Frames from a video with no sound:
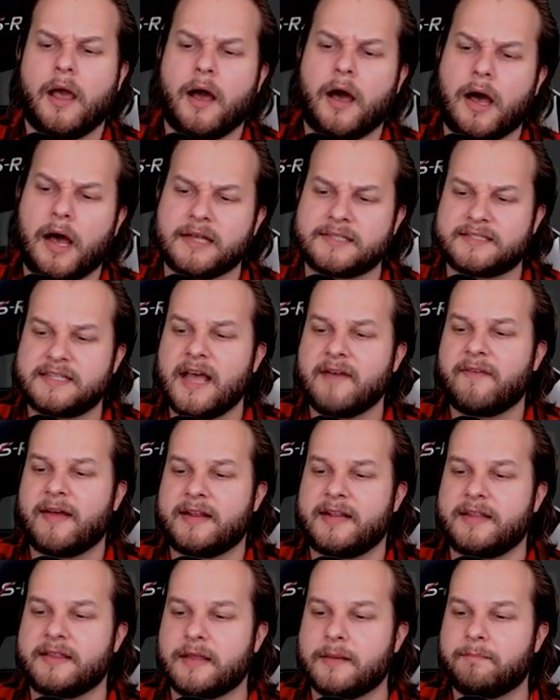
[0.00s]
Uh, Steph, I
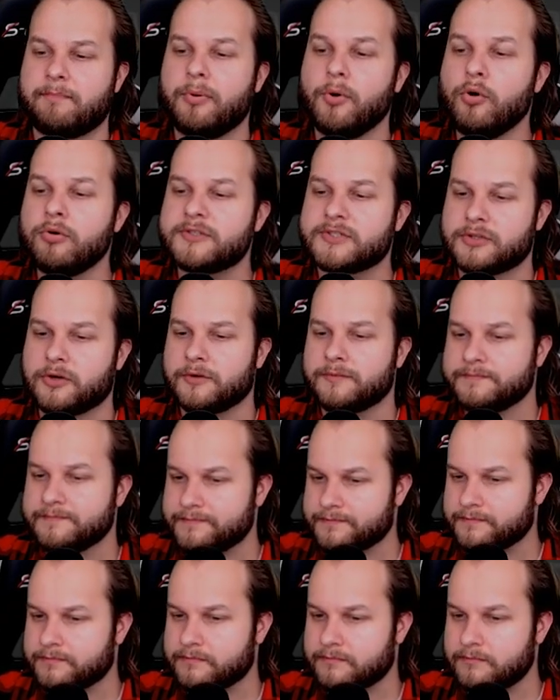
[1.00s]
need the booster
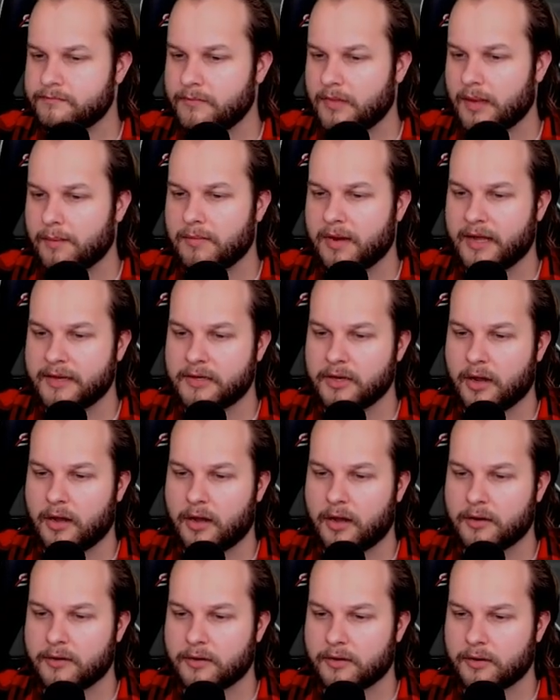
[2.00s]
my
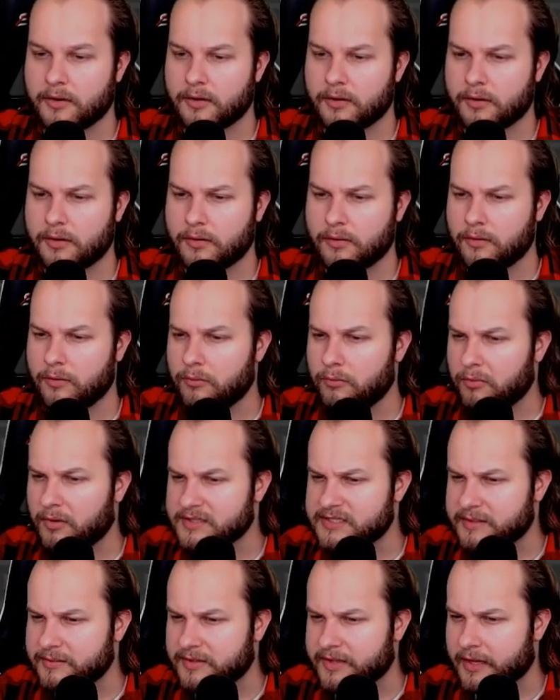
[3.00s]
daughter
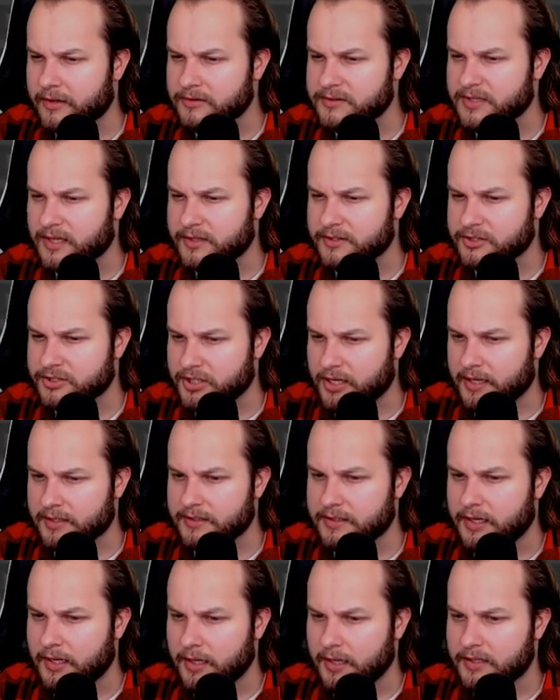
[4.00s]
was able to get her second shot.
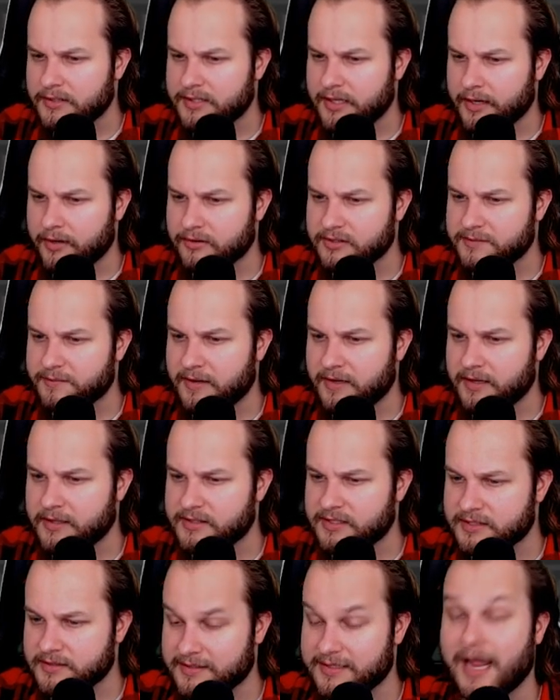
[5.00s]
Take her to Spain next
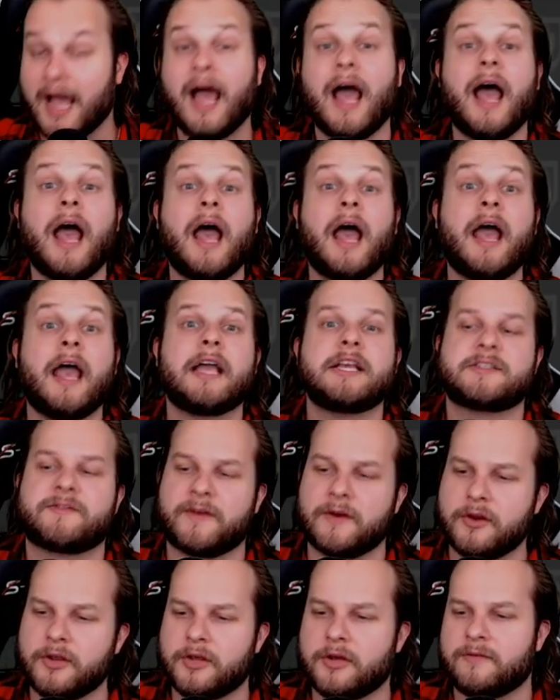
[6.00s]
season. Nice,
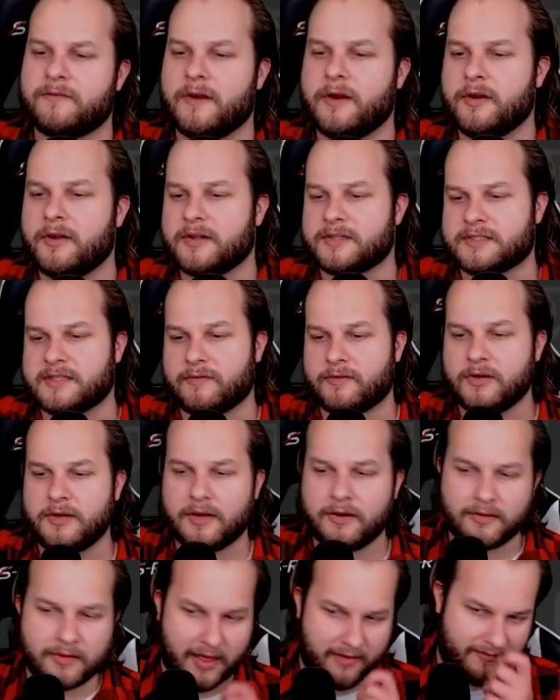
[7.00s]
very good, very good stuff. Good to
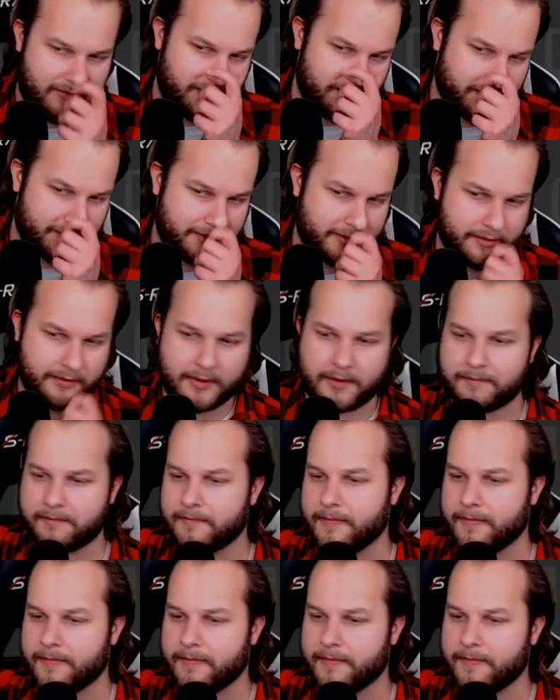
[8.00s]
hear that. Very good to hear that.